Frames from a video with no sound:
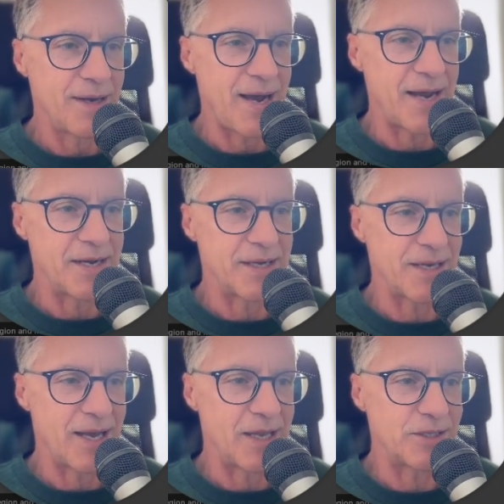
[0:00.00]
add
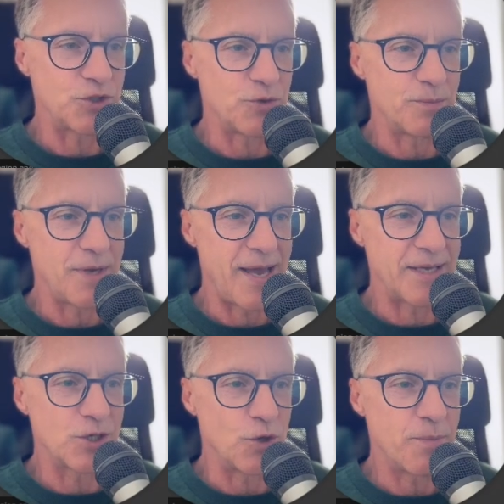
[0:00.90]
an
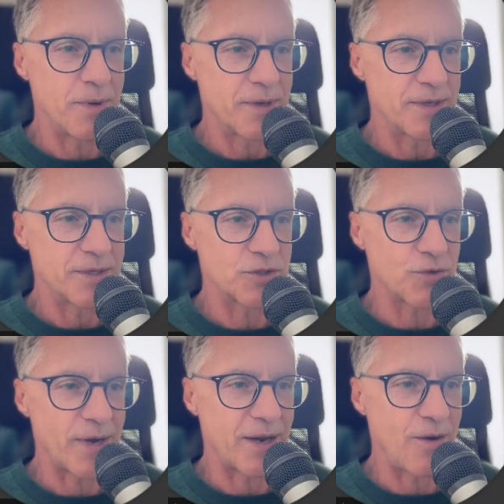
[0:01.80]
edge loop,
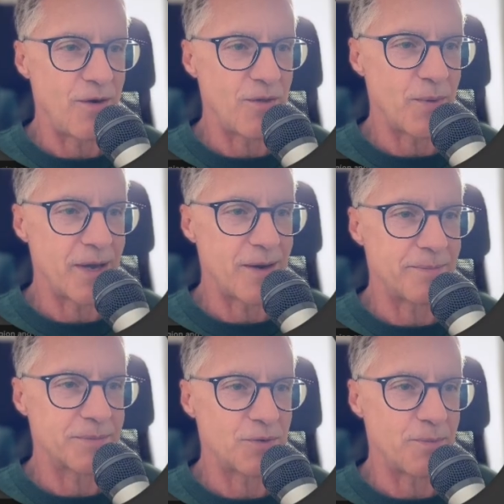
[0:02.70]
drag it all the way up
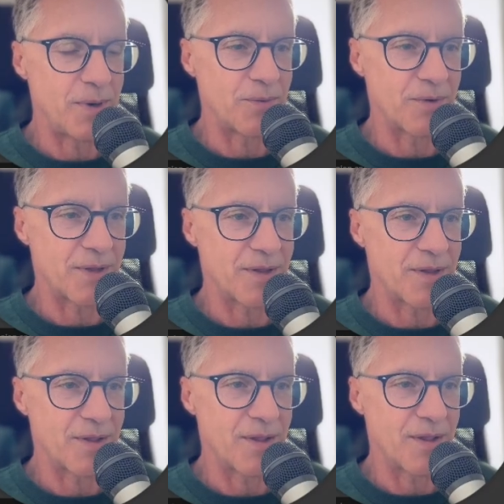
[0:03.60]
to about
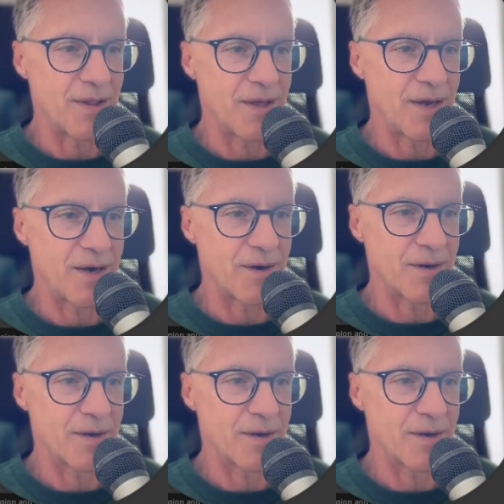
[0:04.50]
there.